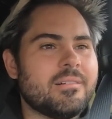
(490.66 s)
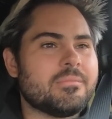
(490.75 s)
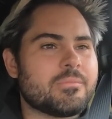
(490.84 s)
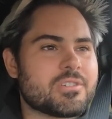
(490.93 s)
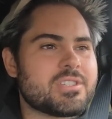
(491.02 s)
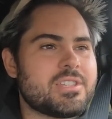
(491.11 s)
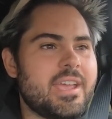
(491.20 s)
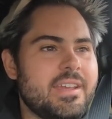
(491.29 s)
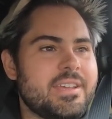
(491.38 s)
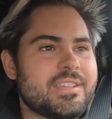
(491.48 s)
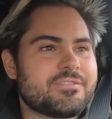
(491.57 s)

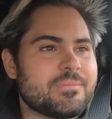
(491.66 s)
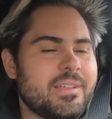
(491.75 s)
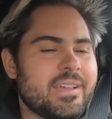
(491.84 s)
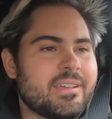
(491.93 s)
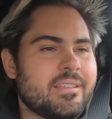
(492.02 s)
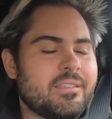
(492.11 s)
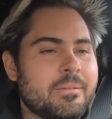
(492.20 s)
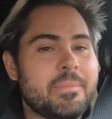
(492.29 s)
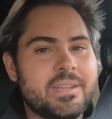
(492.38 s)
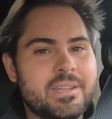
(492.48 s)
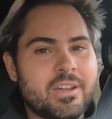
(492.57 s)
Mercedes from like
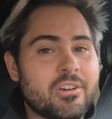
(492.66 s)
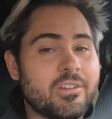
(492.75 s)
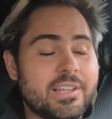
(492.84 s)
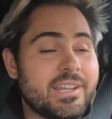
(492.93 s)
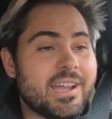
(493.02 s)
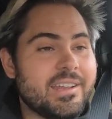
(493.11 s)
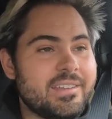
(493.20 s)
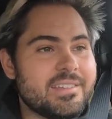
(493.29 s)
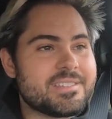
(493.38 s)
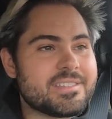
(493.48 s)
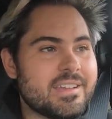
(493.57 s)
the early
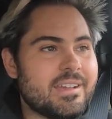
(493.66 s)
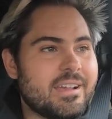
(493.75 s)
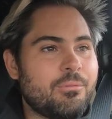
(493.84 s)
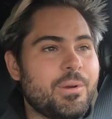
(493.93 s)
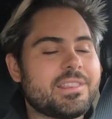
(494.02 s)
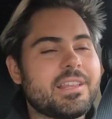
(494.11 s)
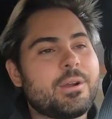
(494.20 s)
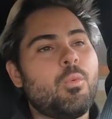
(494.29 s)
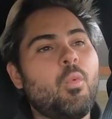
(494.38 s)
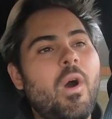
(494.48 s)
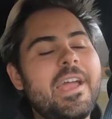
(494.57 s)
90s with like
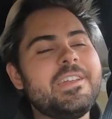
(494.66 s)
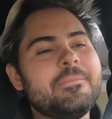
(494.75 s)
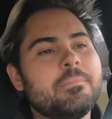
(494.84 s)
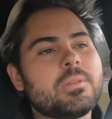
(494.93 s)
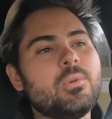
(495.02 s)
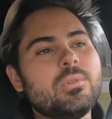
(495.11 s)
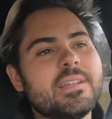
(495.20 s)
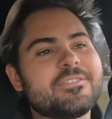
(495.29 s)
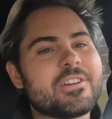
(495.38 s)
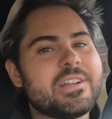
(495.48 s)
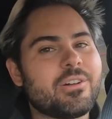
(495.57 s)
white and blue
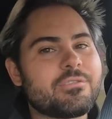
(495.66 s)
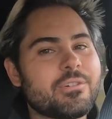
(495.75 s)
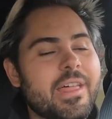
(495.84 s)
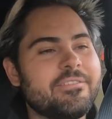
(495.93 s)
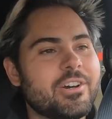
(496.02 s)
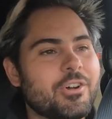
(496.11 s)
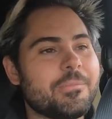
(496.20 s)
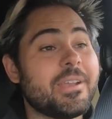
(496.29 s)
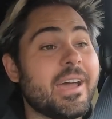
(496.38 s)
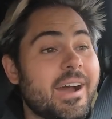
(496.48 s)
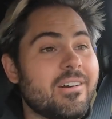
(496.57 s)
livery, and I'll throw that photo up
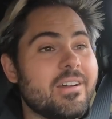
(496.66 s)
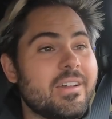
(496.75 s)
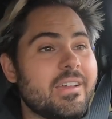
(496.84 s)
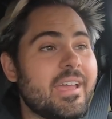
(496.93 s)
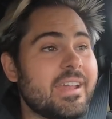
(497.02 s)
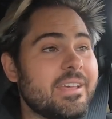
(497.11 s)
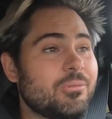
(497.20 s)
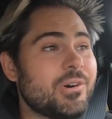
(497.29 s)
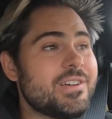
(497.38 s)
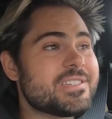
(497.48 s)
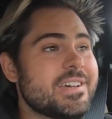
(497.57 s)
now, and it
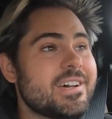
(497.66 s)
was